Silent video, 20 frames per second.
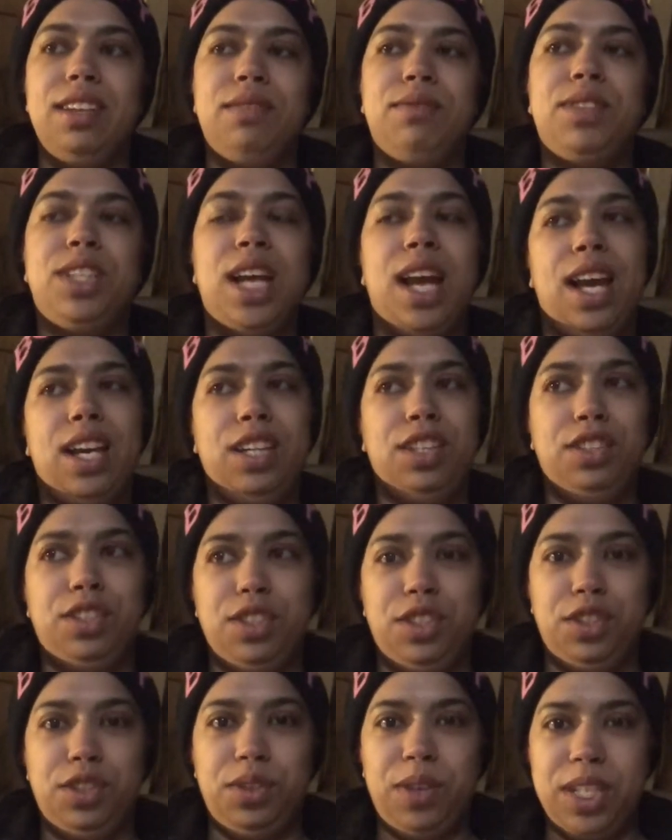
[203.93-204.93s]

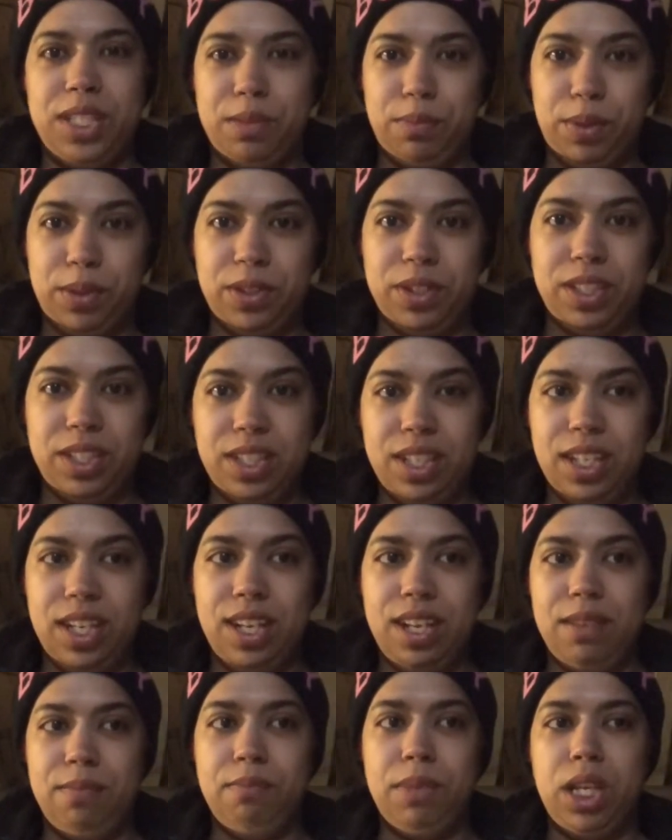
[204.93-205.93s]
challenges you as a person.
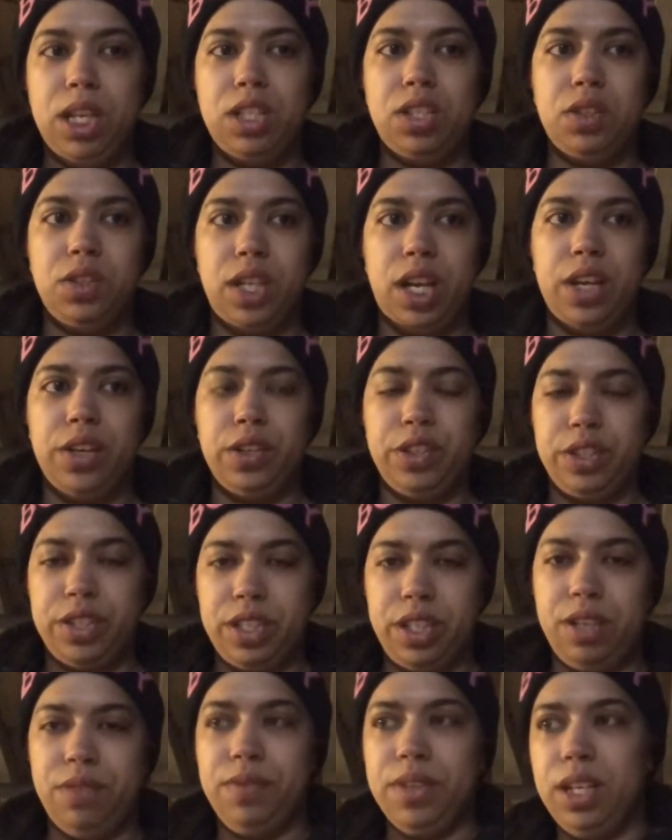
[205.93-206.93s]
It makes you doubt
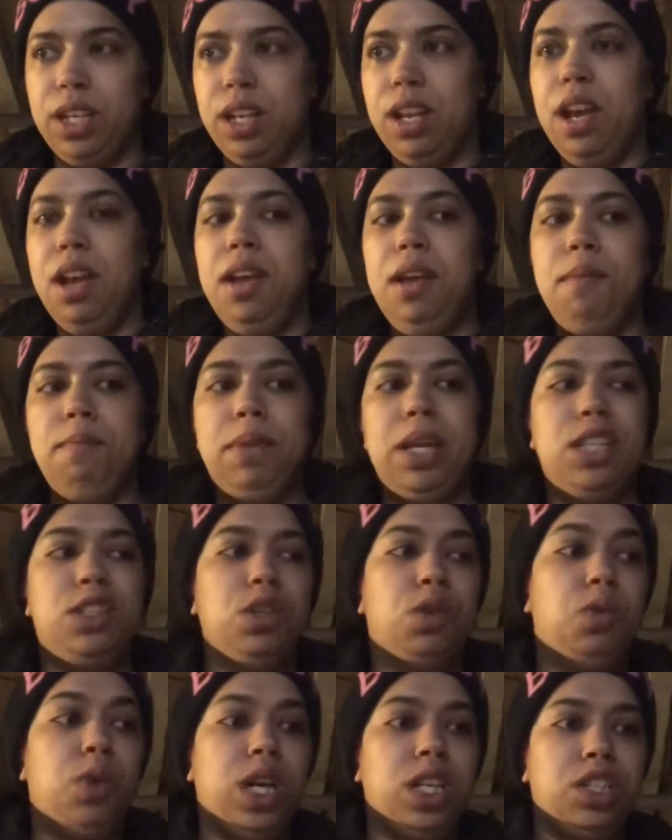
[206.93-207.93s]
yourself. It makes
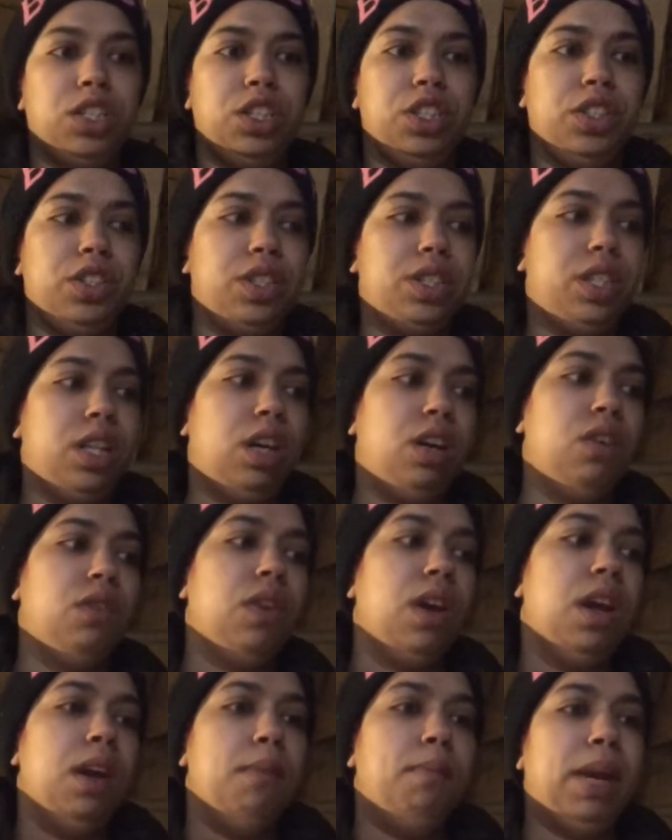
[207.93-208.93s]
you question yourself.
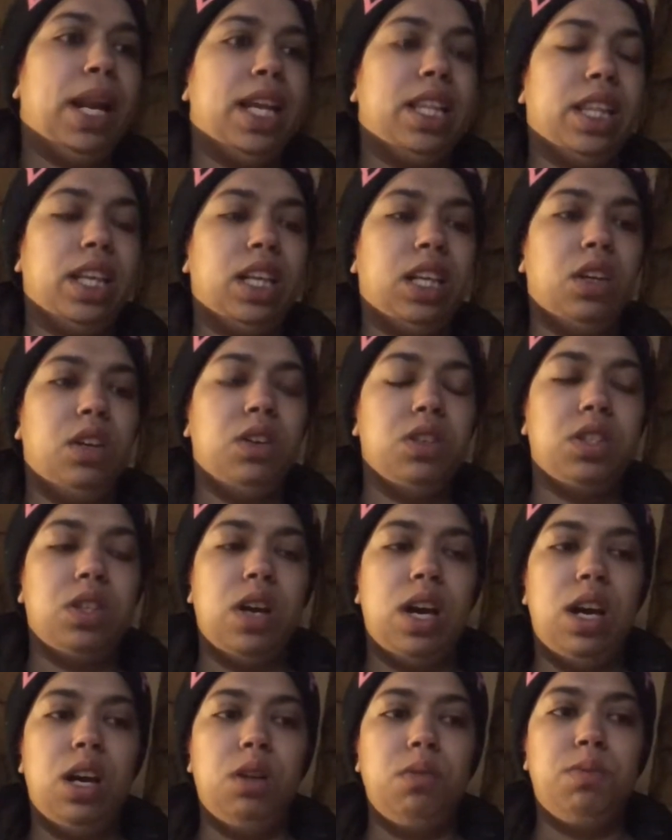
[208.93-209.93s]
But I think it also
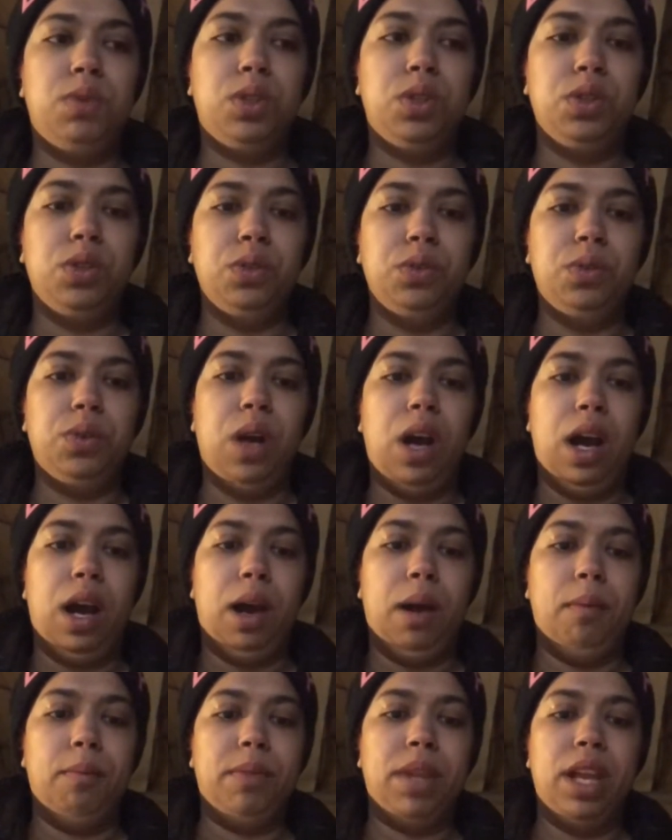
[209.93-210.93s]
helps you,
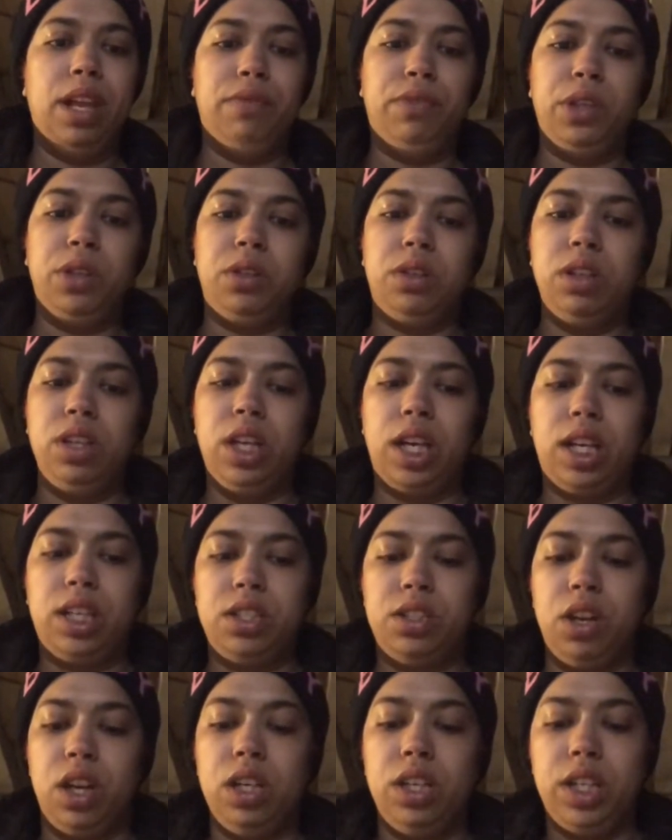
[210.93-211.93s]
if you
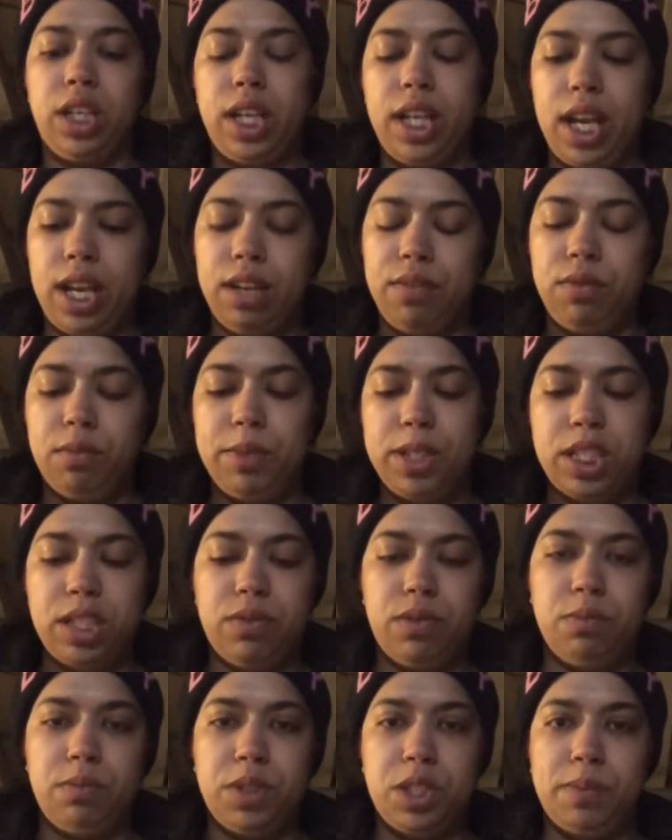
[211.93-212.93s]
start looking at it from a
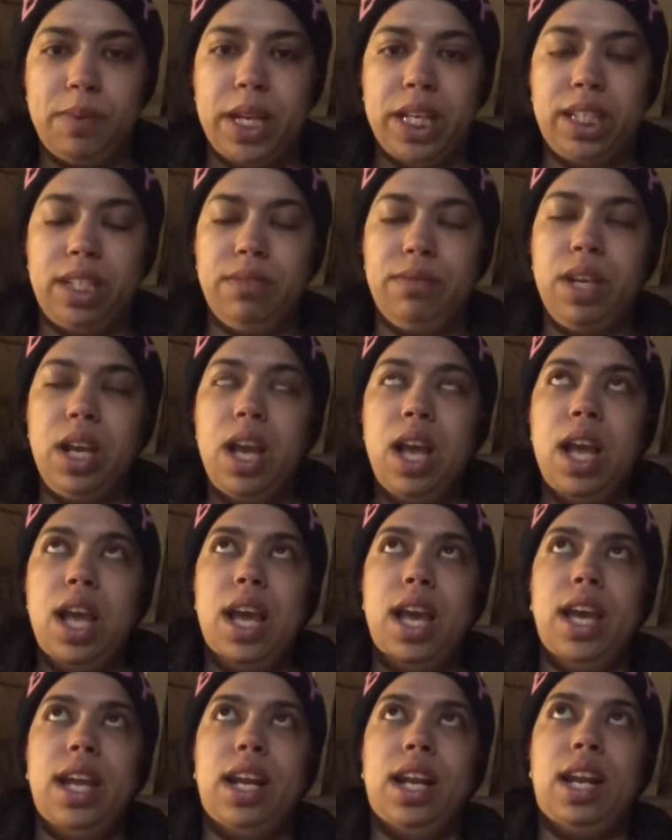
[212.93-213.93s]
different perspective,
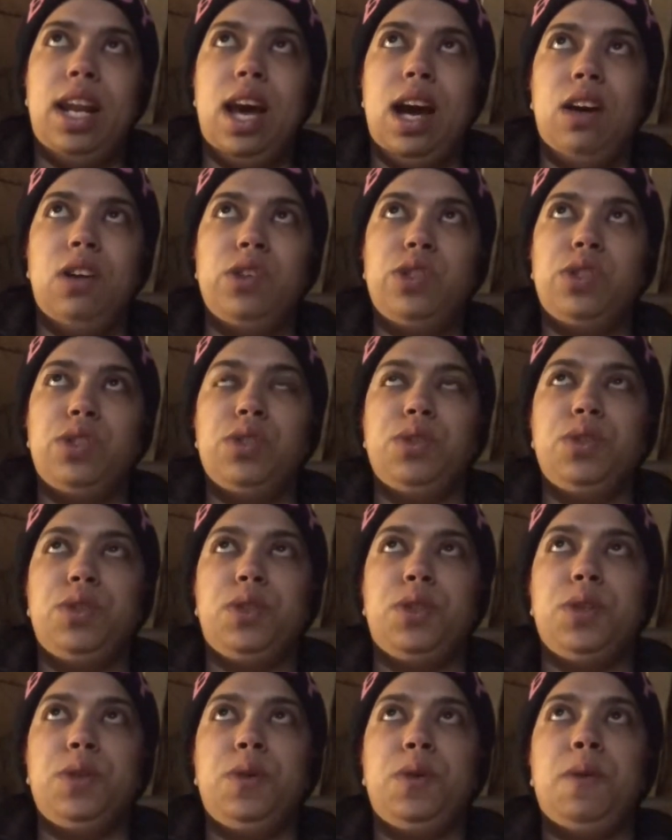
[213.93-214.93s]
it allows you
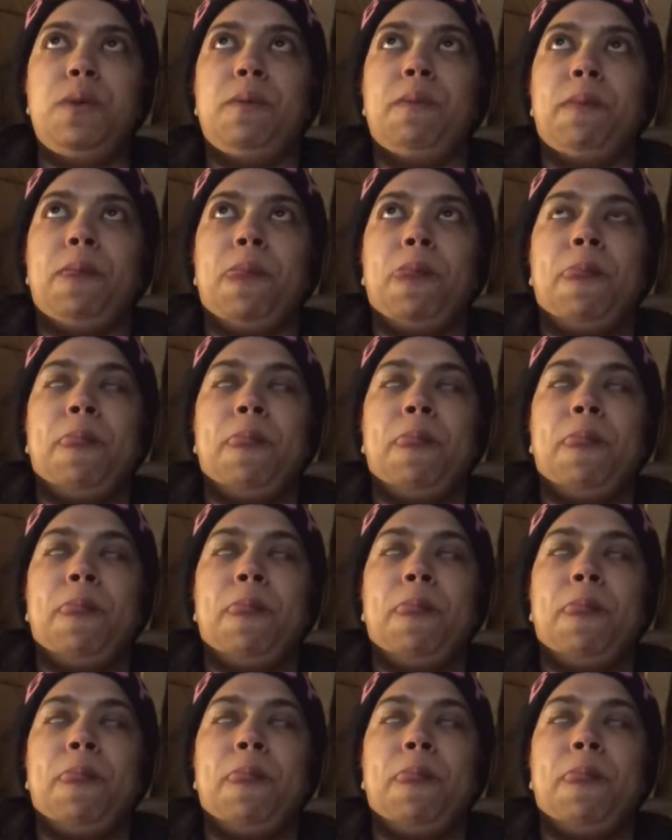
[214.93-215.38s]
to